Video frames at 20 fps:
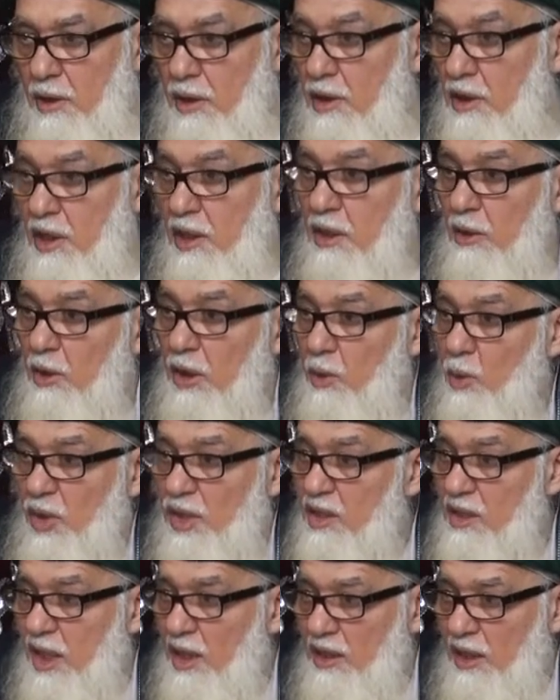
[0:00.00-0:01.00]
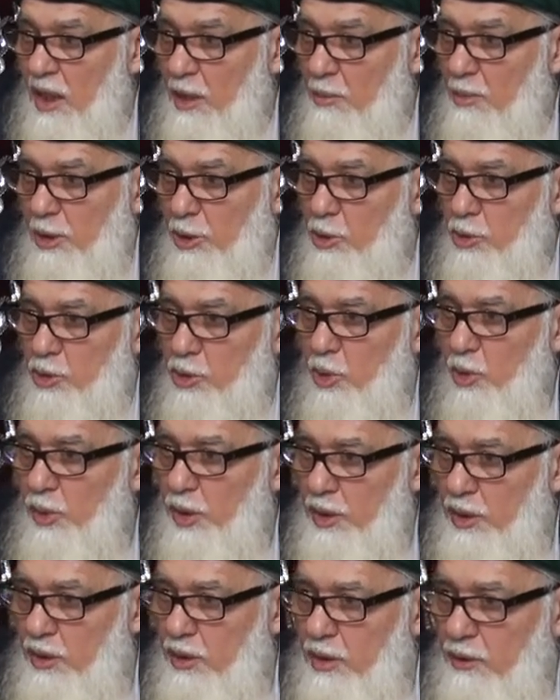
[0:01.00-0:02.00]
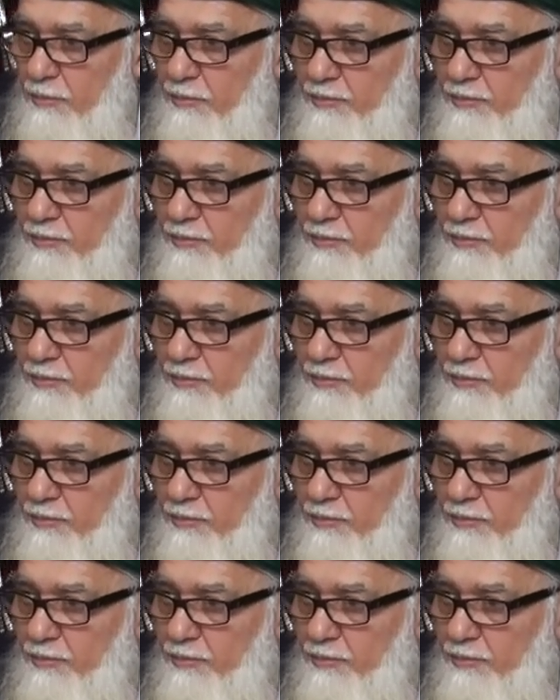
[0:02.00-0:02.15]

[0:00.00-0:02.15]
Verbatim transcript: He was not able to do it.